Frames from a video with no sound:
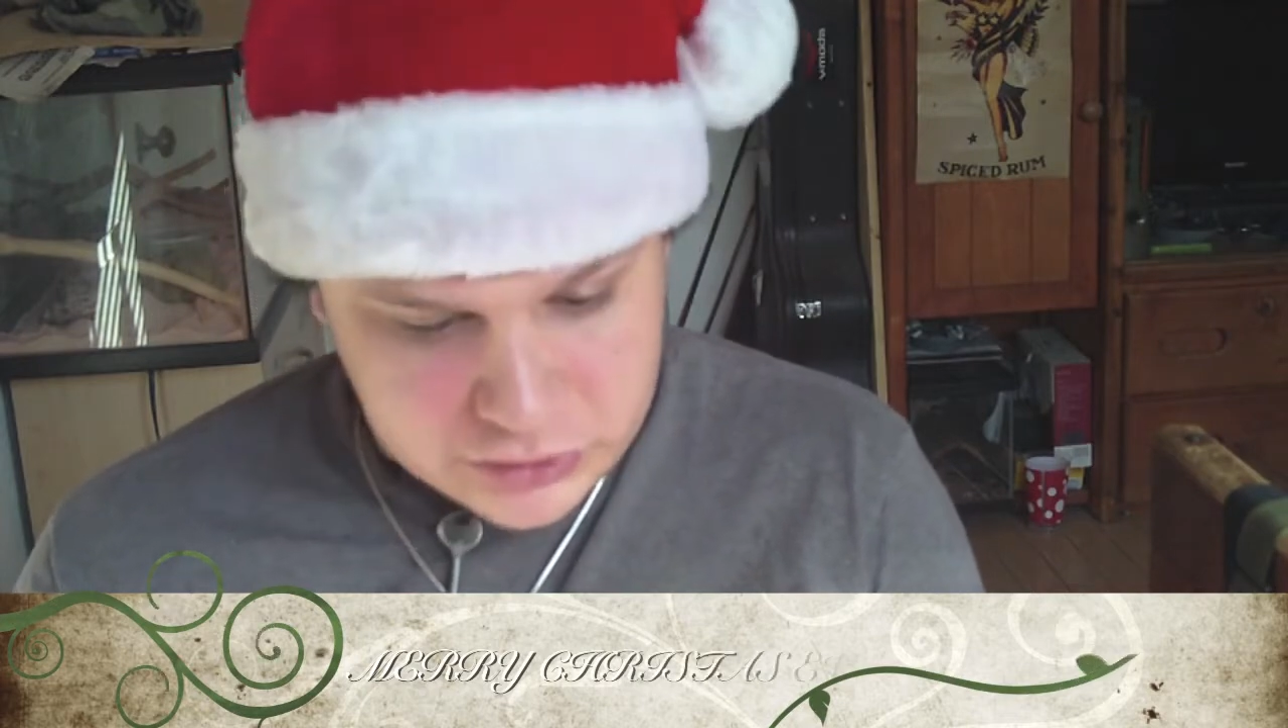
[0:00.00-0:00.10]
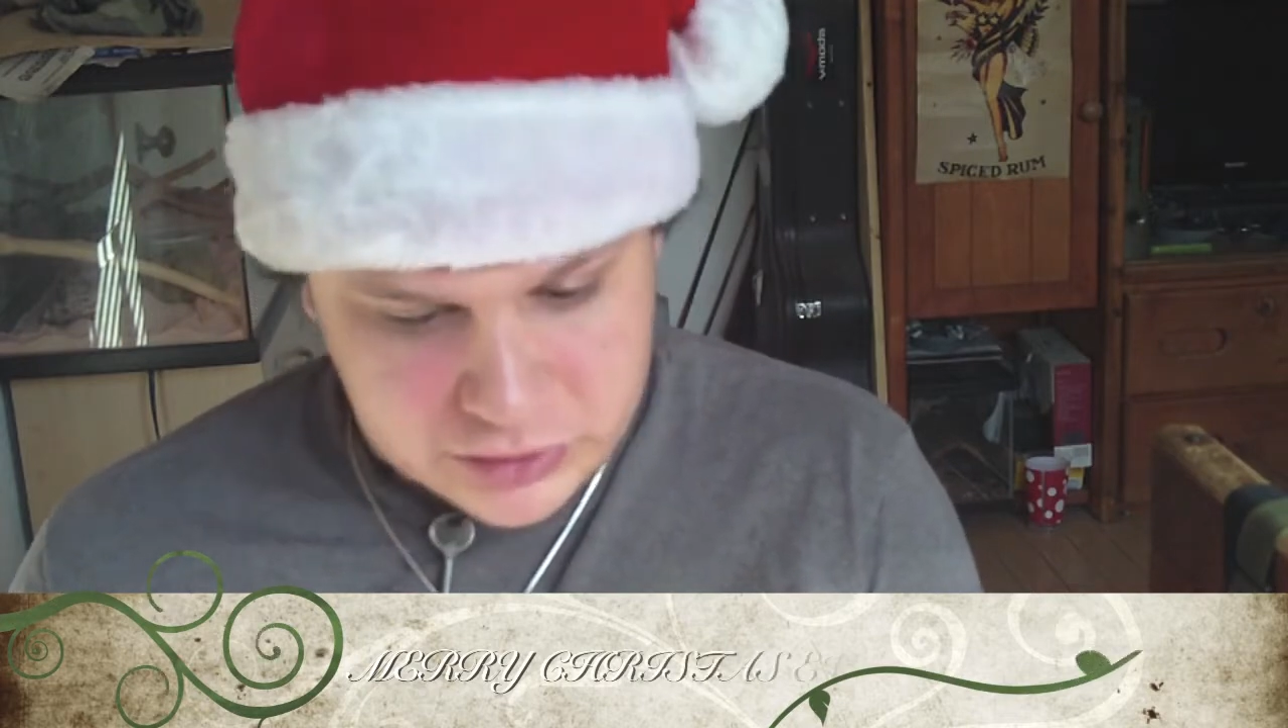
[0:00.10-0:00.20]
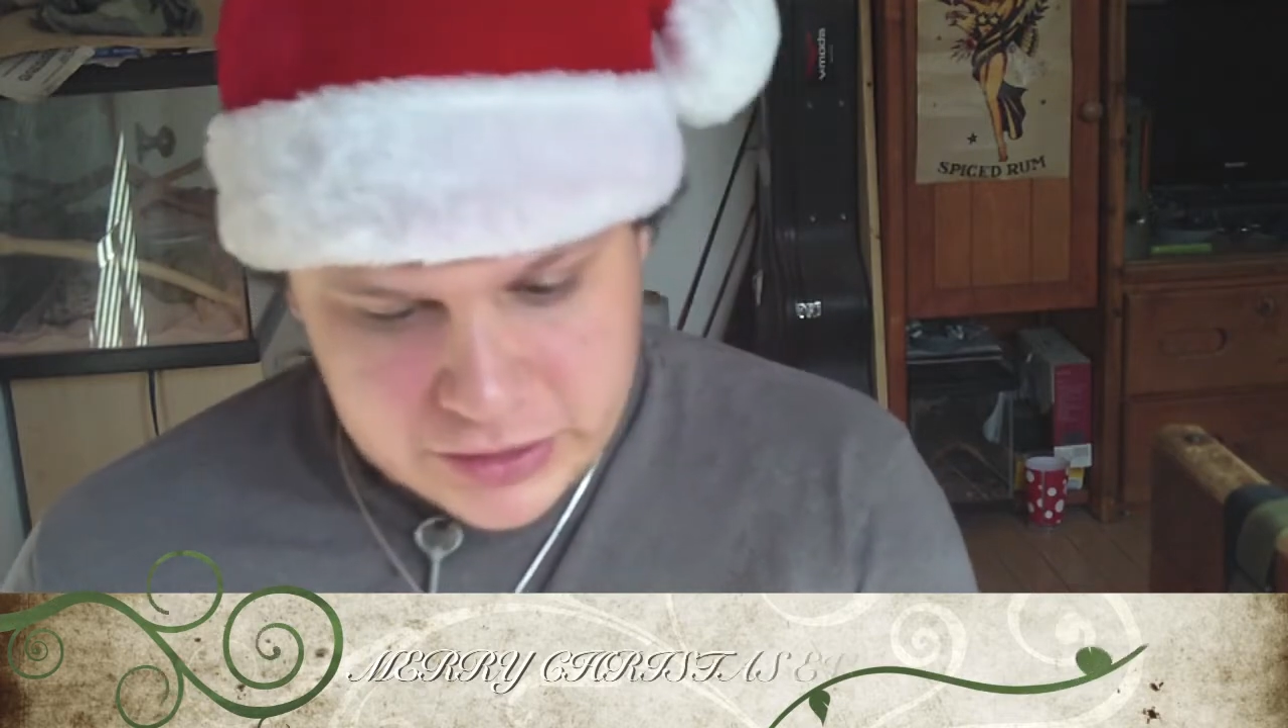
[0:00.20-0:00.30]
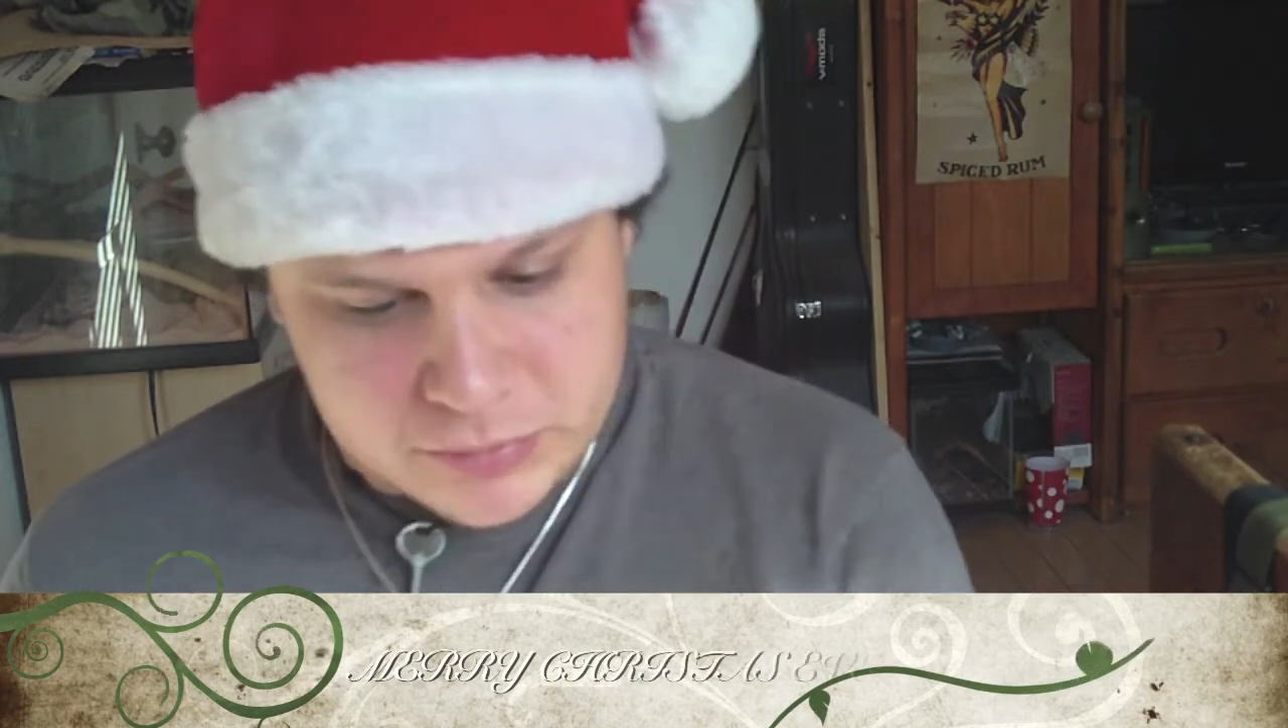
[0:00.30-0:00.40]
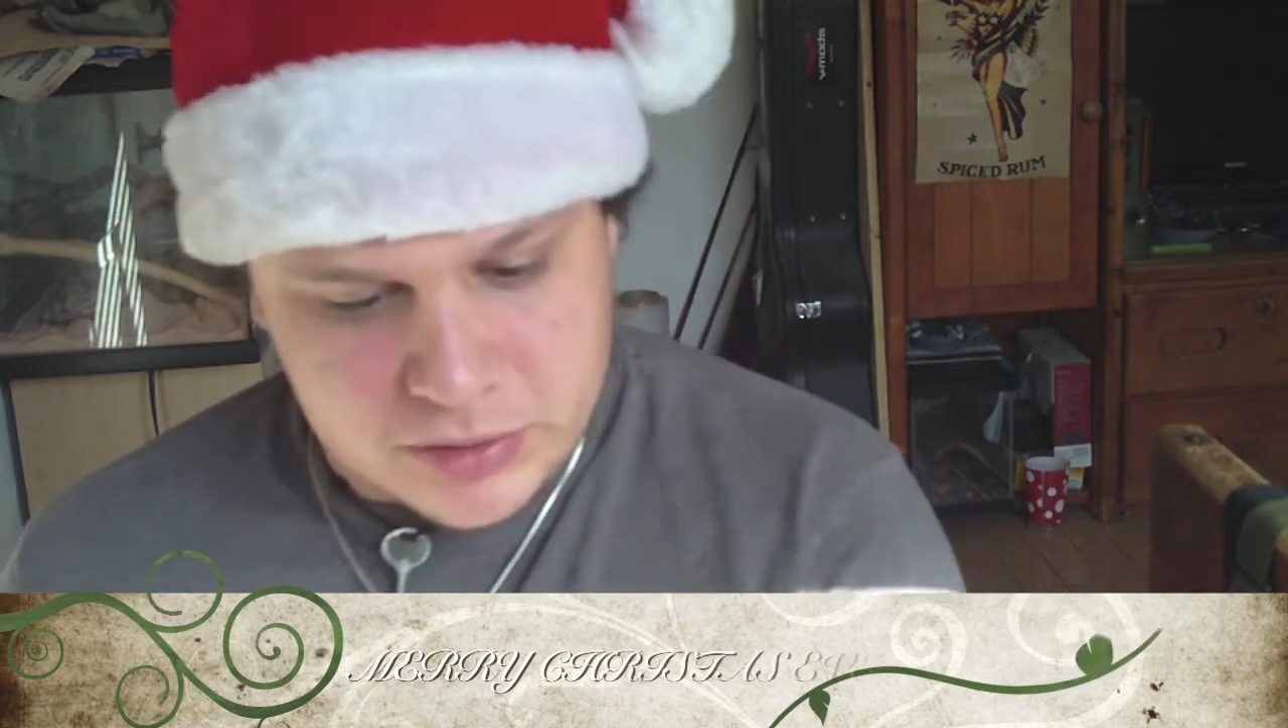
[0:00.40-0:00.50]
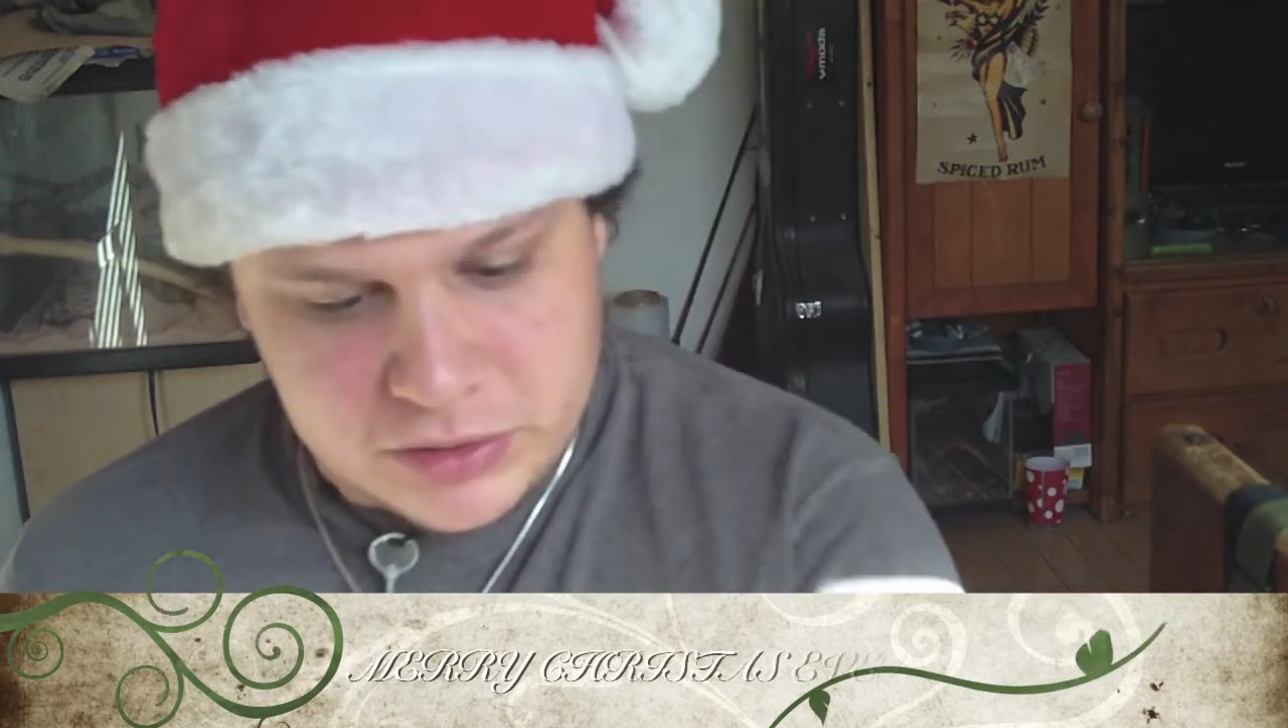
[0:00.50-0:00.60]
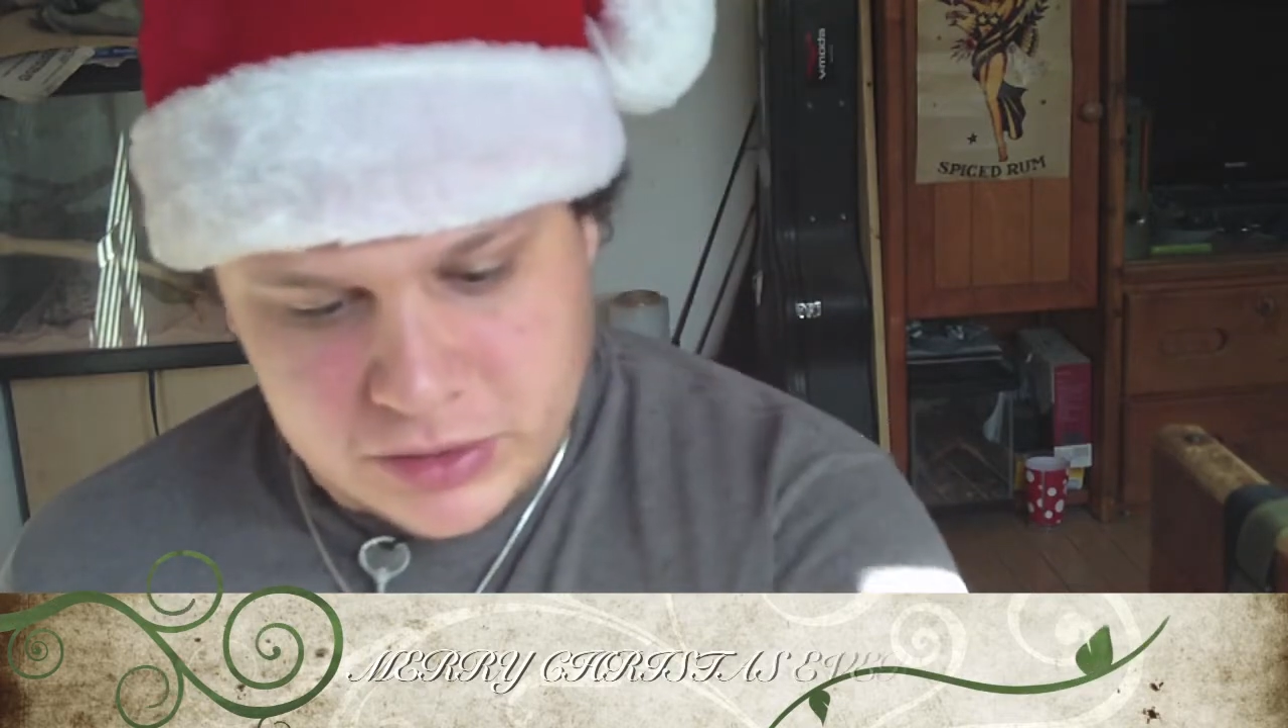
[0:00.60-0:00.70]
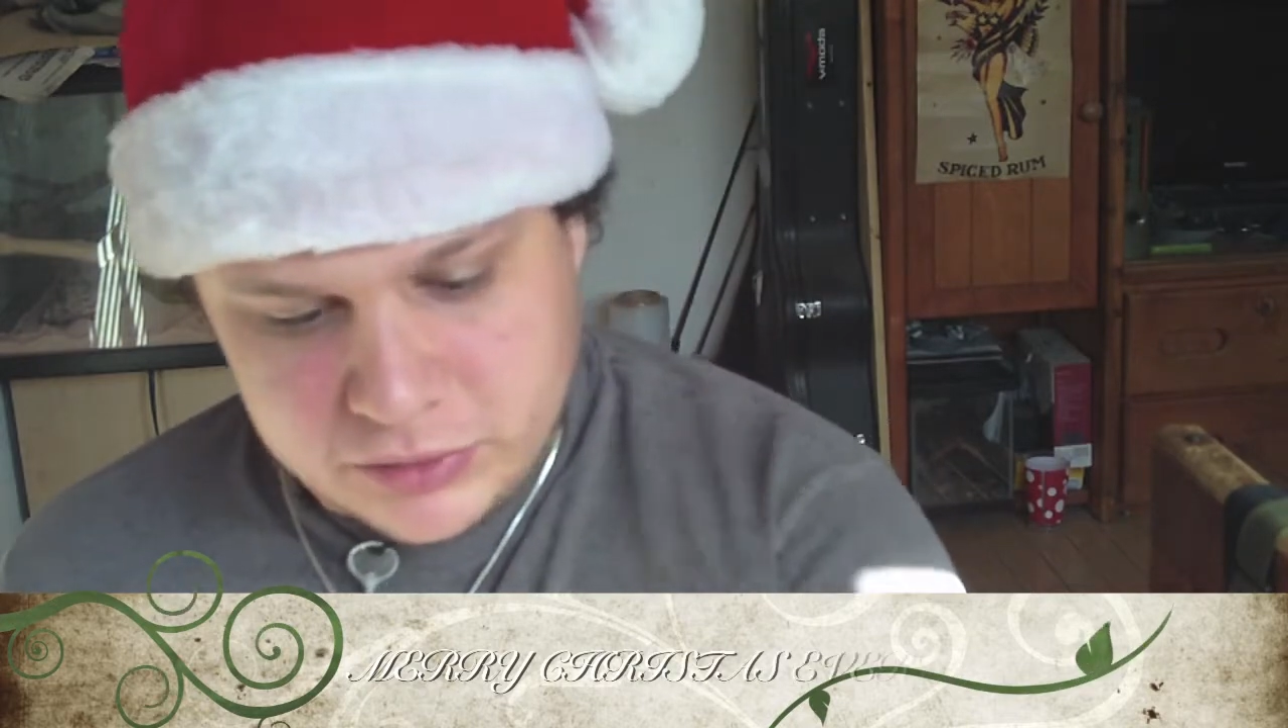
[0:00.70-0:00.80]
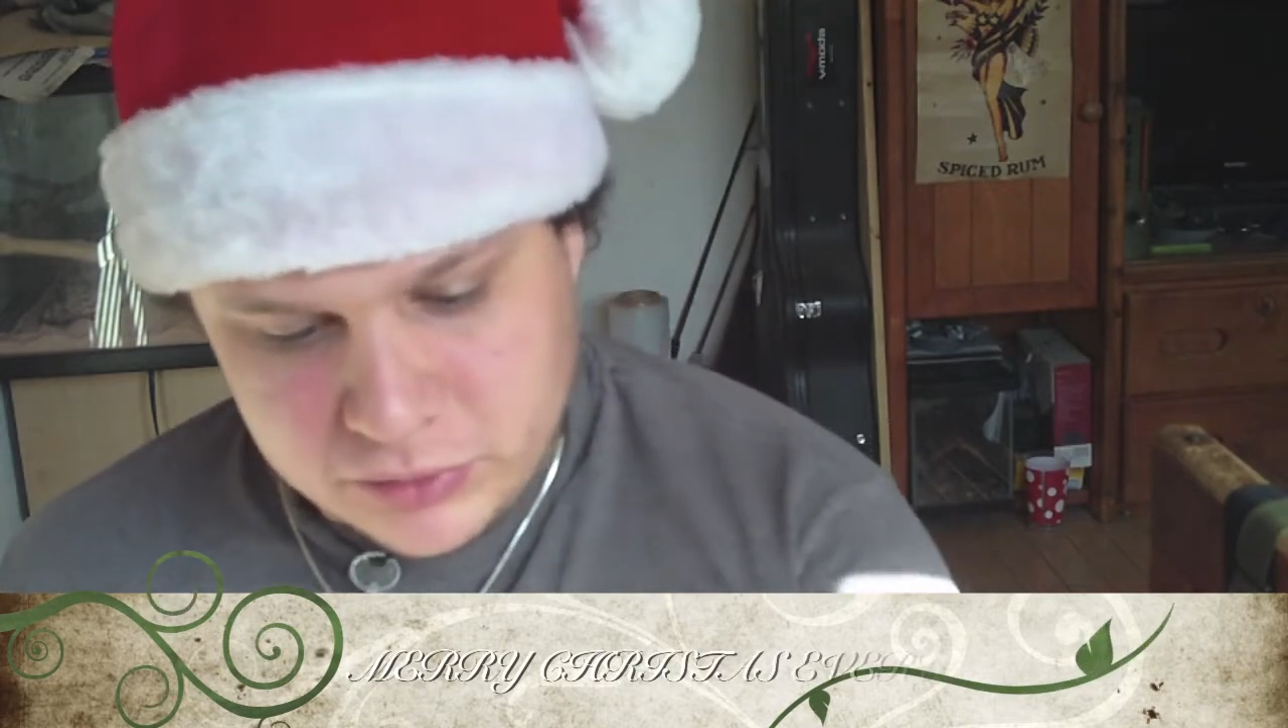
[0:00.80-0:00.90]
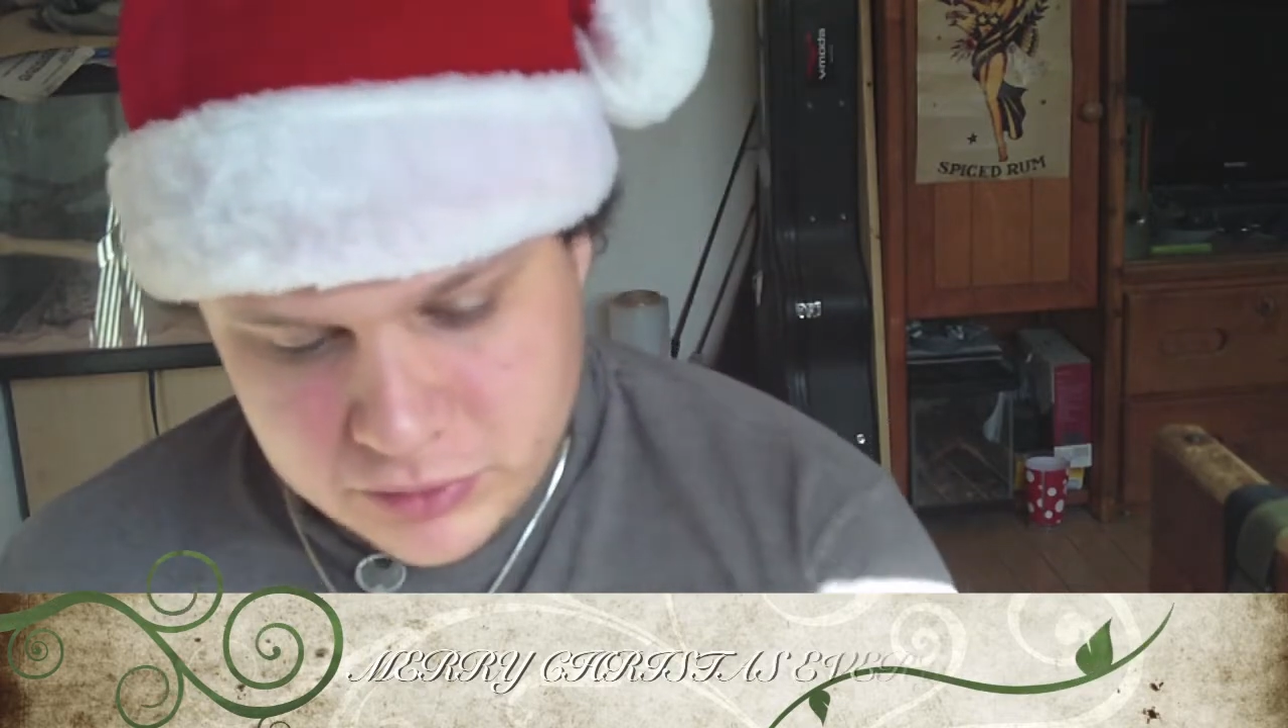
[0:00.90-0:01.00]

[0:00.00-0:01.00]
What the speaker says: actually likes my channel too,